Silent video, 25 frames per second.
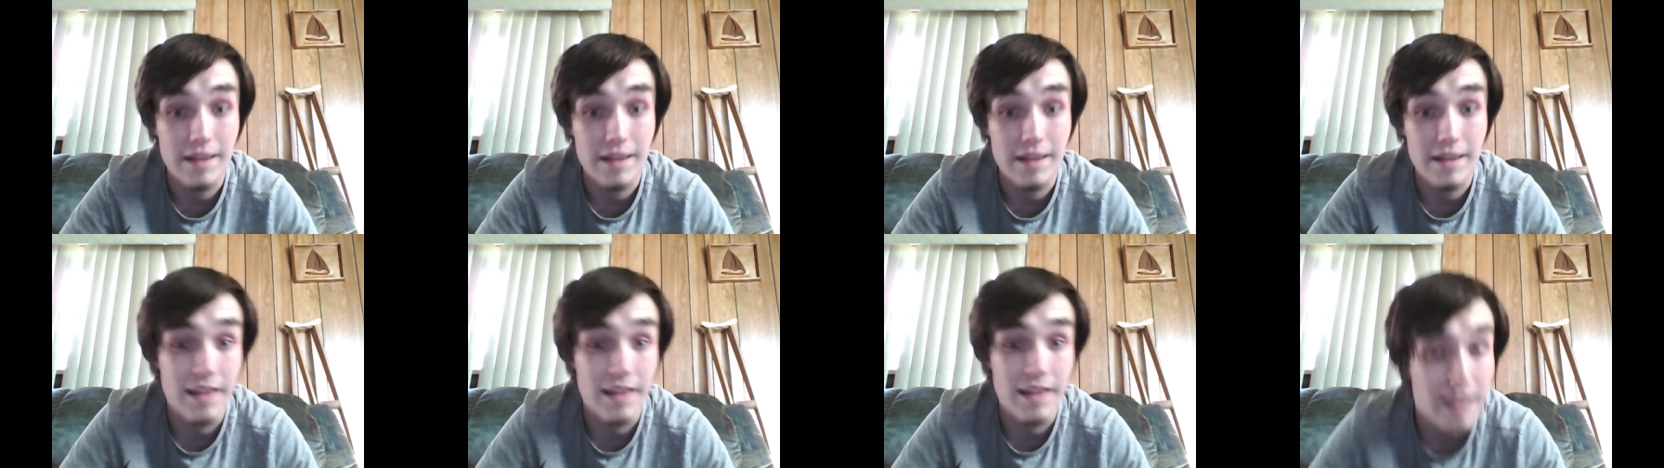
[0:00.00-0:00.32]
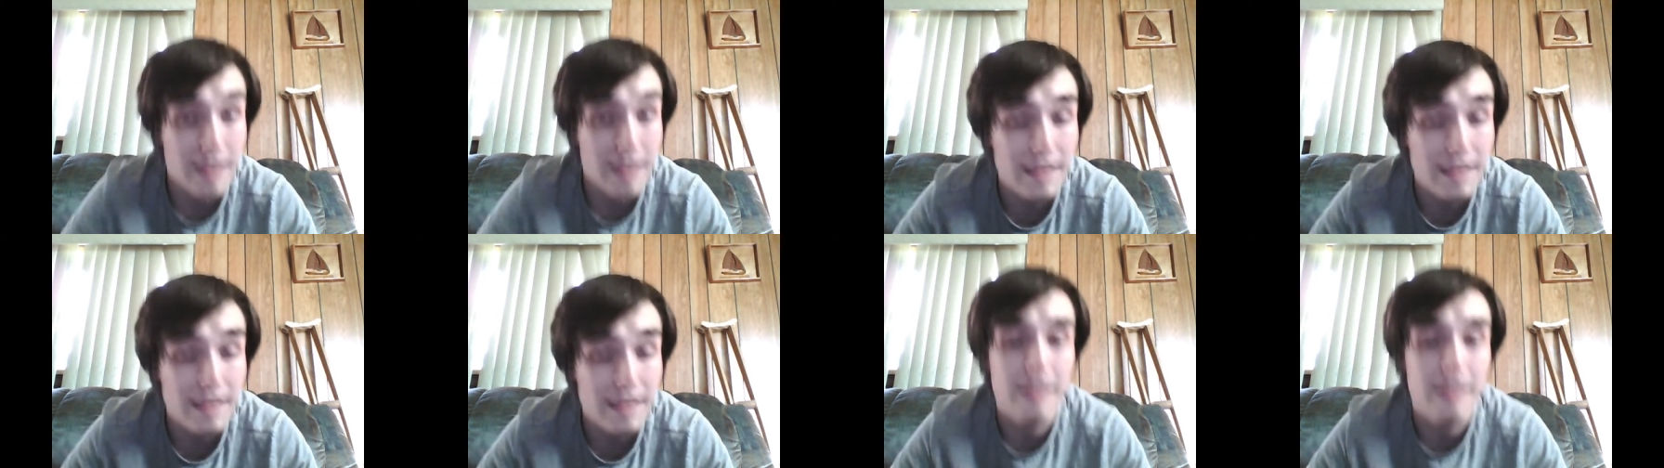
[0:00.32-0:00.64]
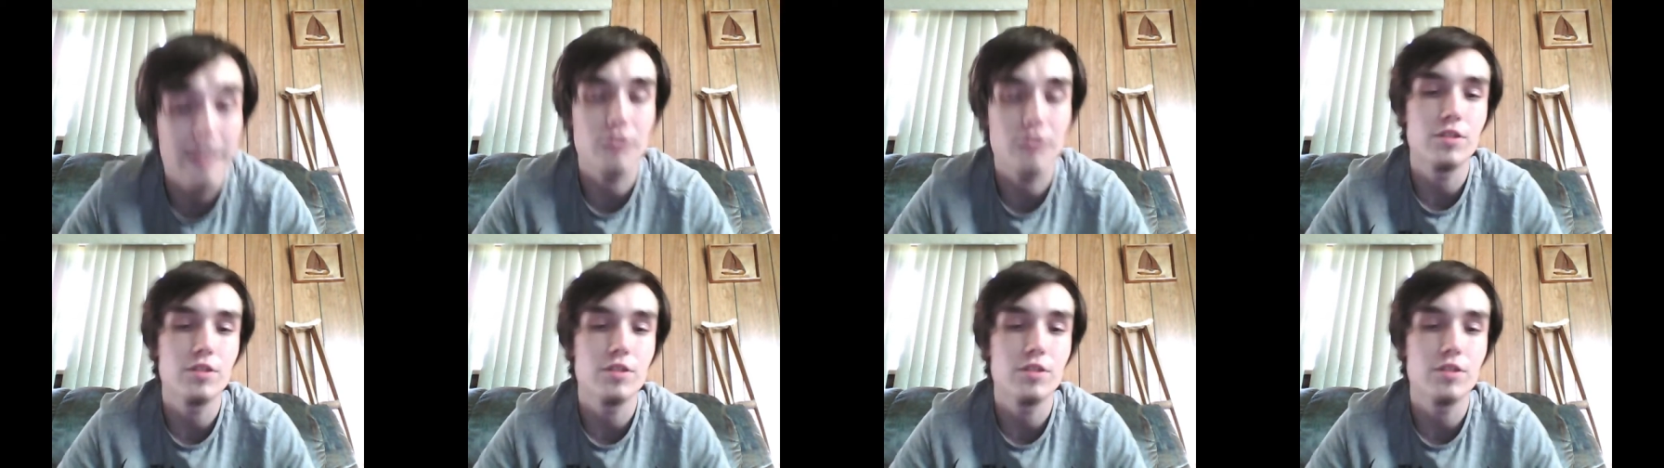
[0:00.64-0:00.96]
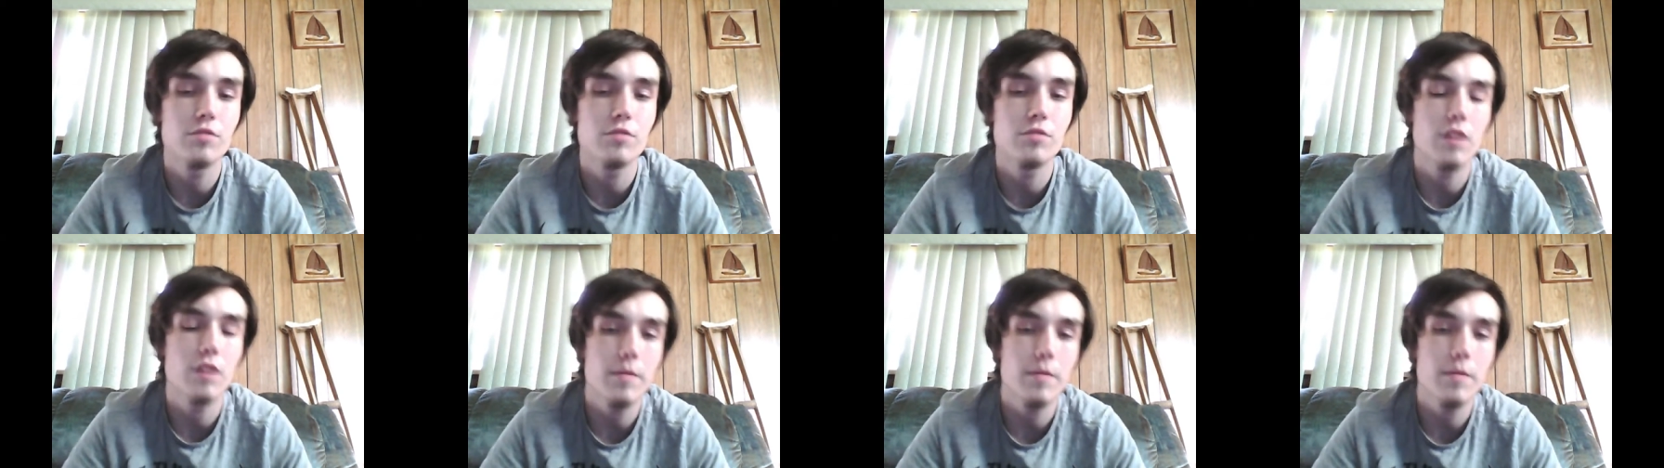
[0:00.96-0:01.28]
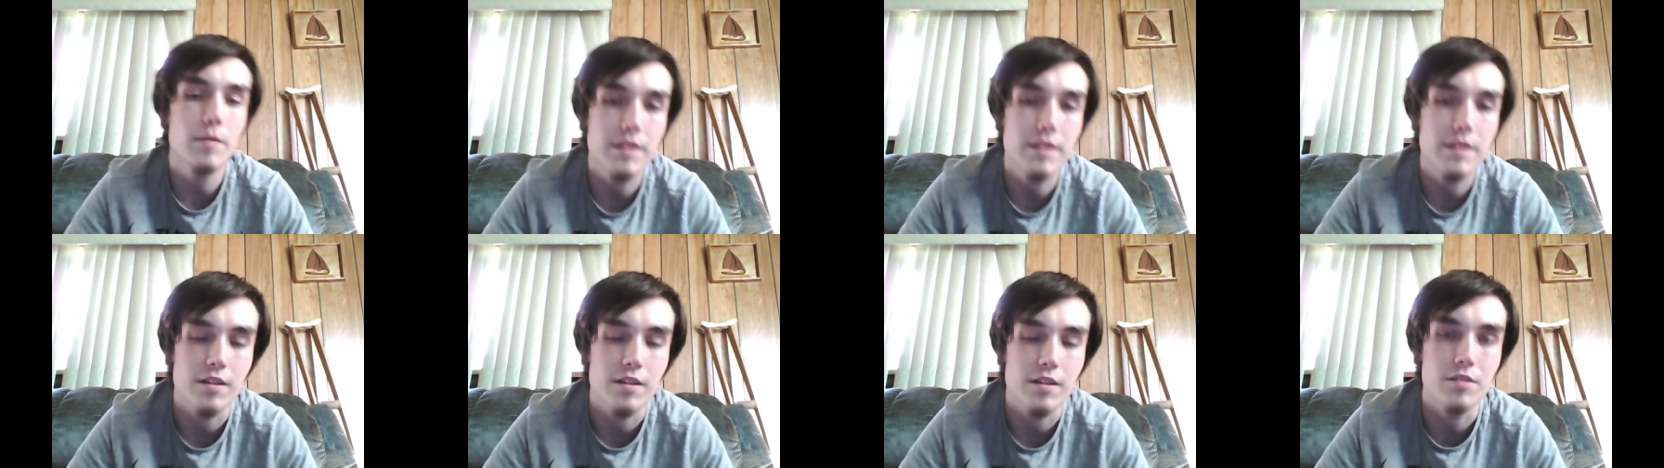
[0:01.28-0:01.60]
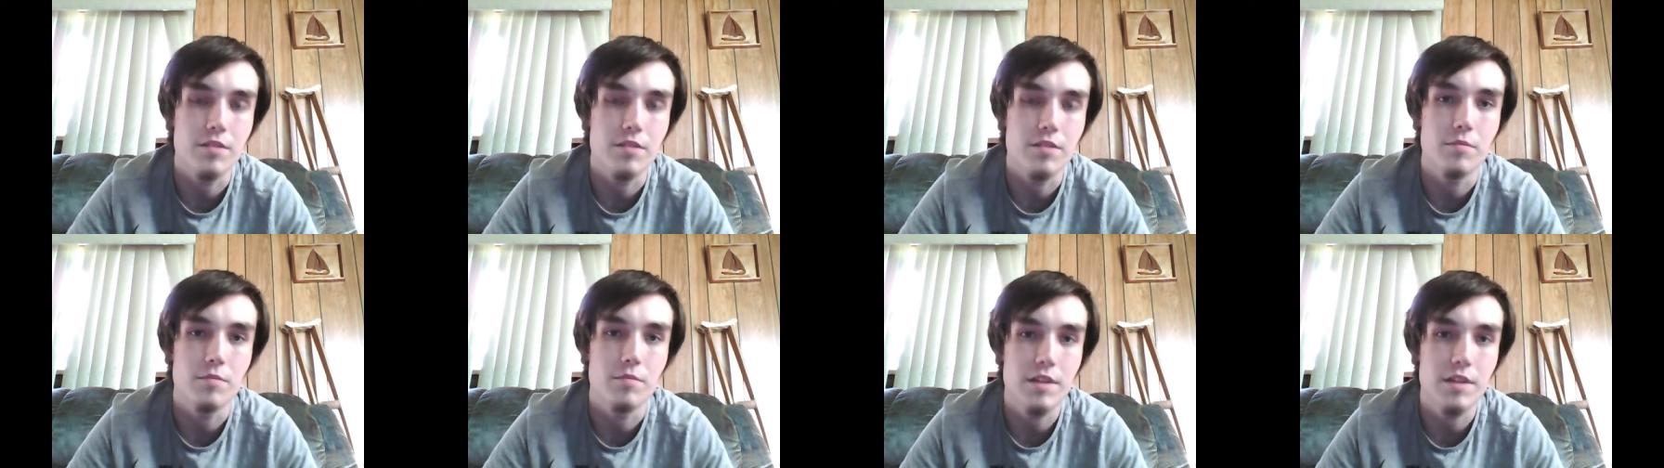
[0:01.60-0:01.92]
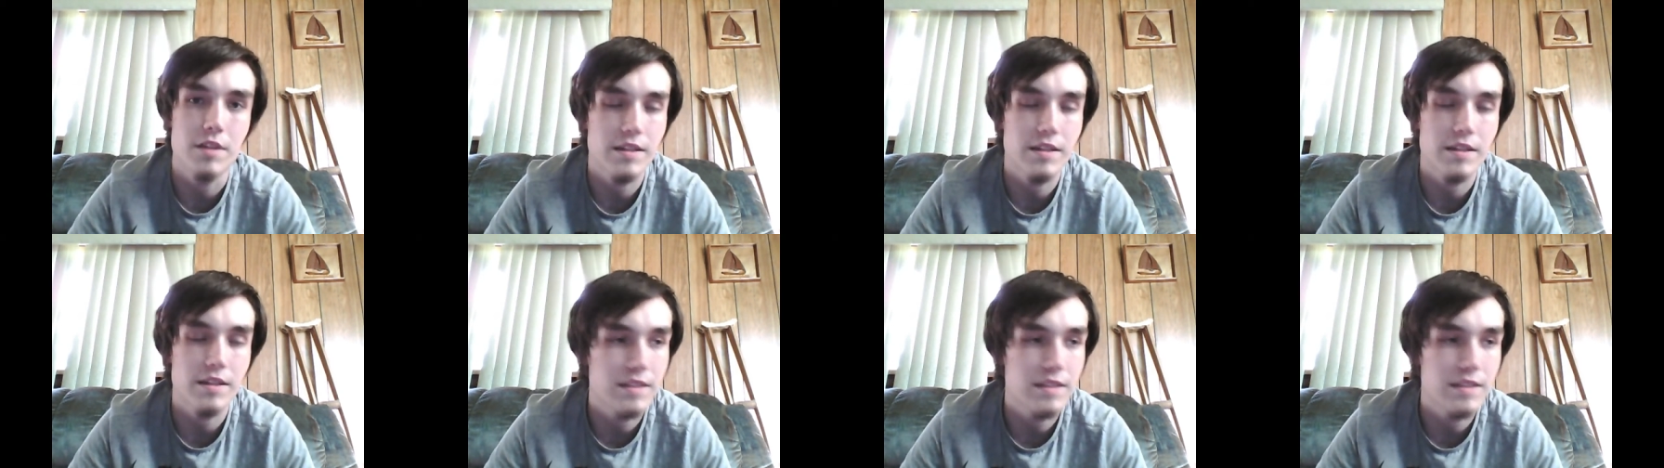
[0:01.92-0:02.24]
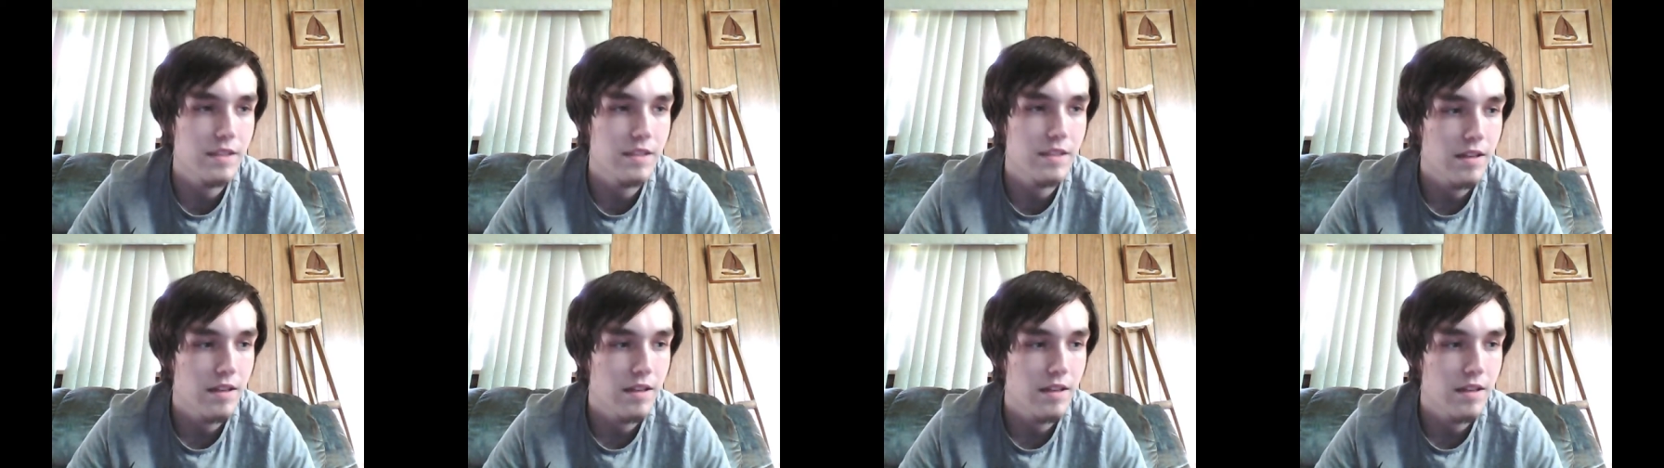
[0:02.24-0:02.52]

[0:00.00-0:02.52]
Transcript: that I can actually do commentary to because